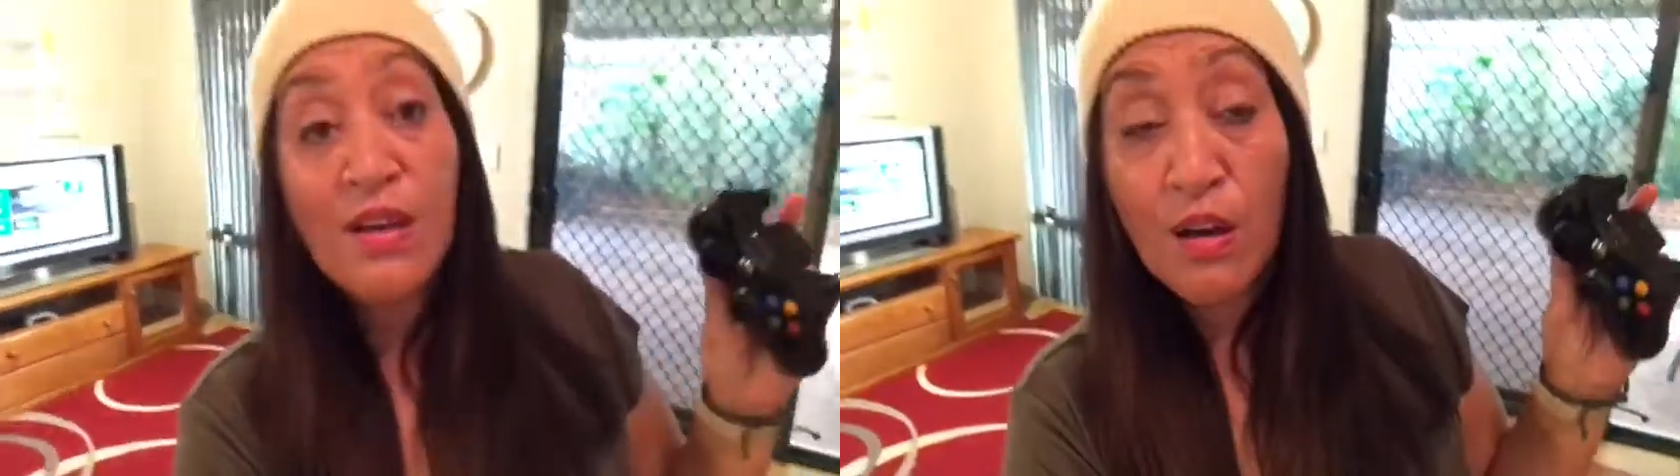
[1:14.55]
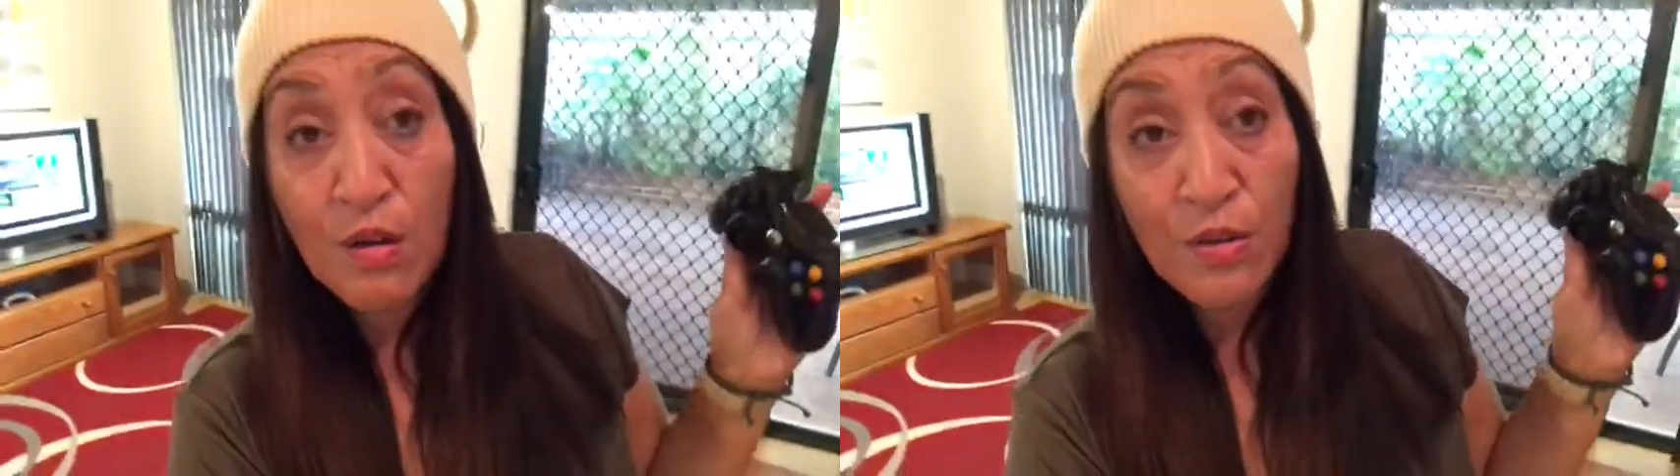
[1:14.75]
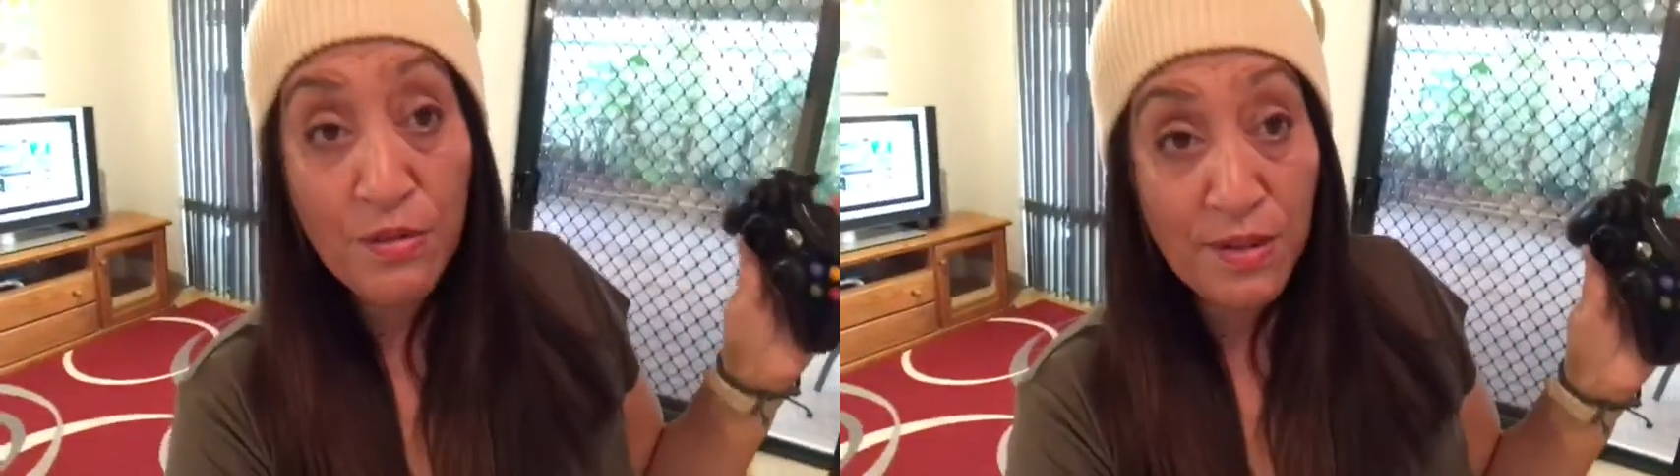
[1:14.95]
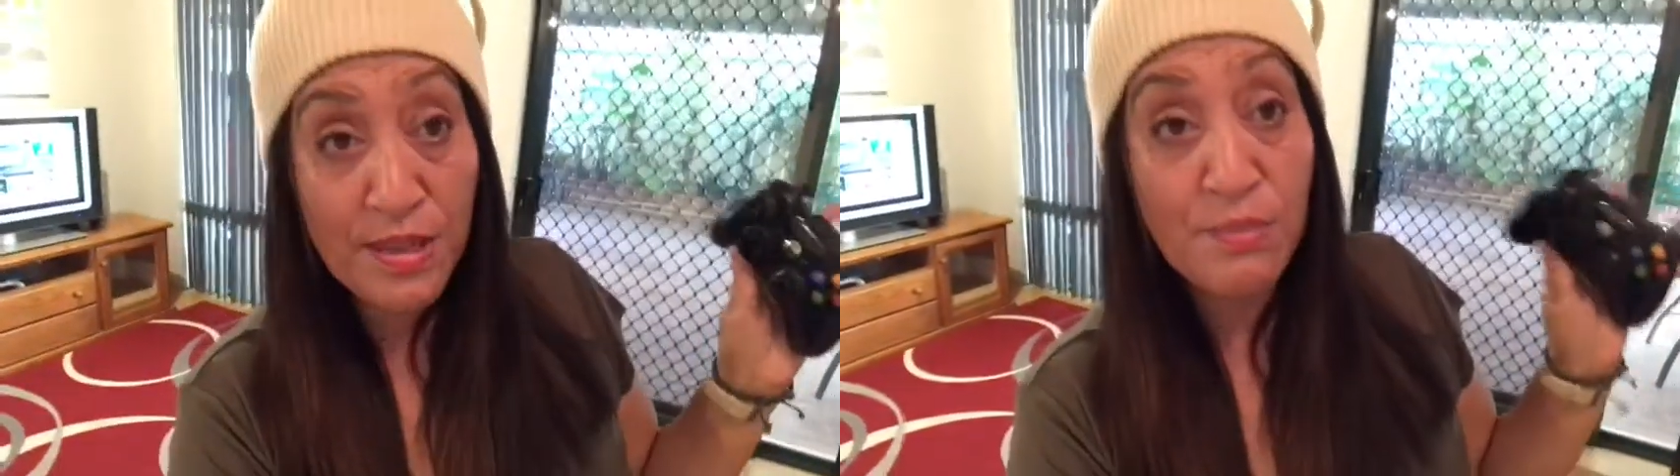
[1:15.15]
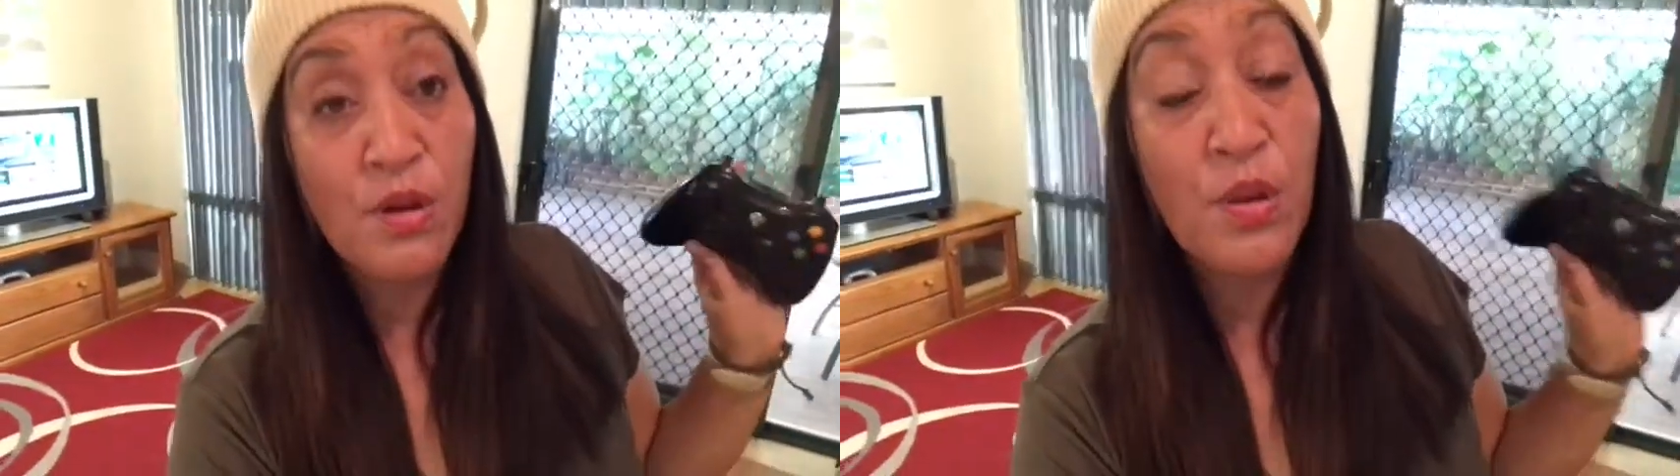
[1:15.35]
I got three of
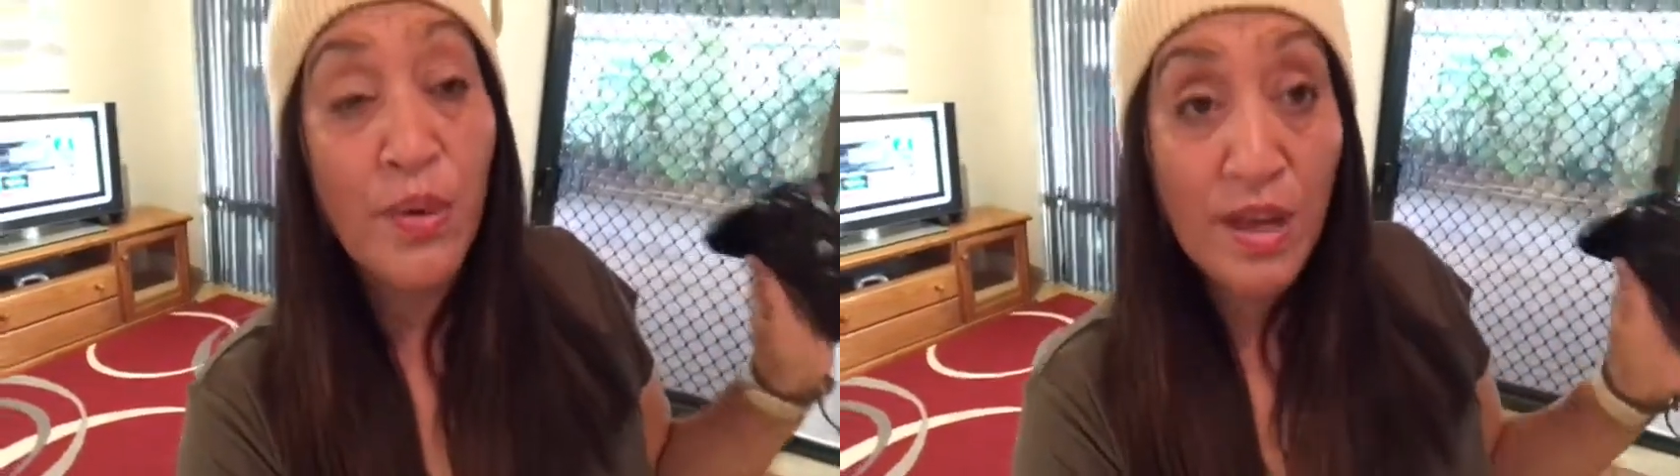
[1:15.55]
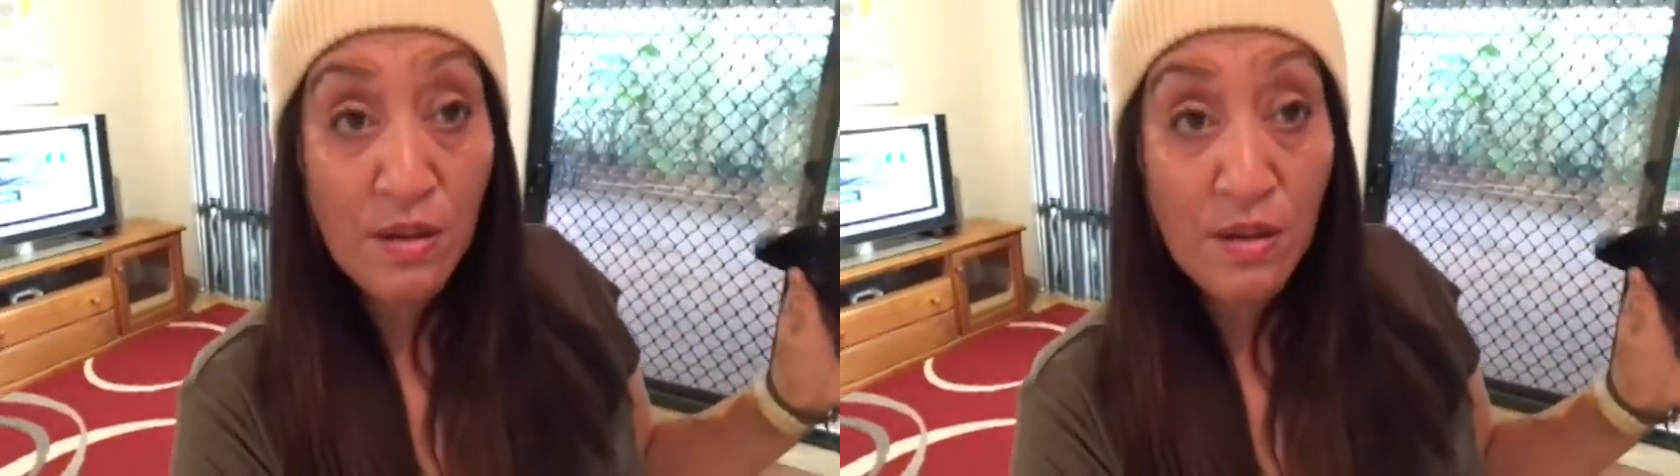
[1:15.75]
them, by the way,